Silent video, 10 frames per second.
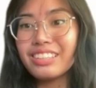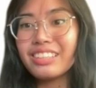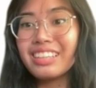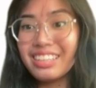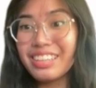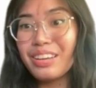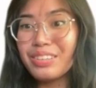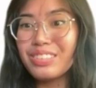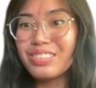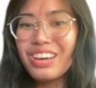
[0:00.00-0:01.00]

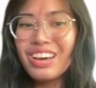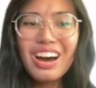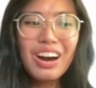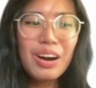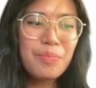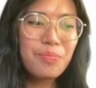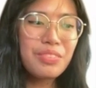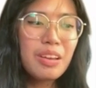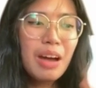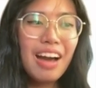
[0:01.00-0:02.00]
entails
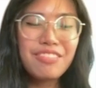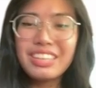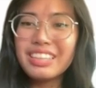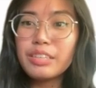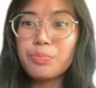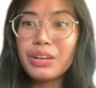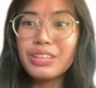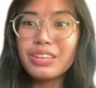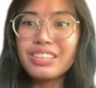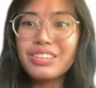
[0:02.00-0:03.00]
having these
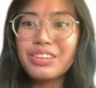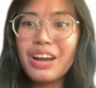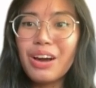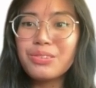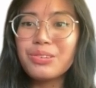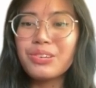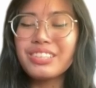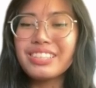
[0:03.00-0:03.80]
products in your household.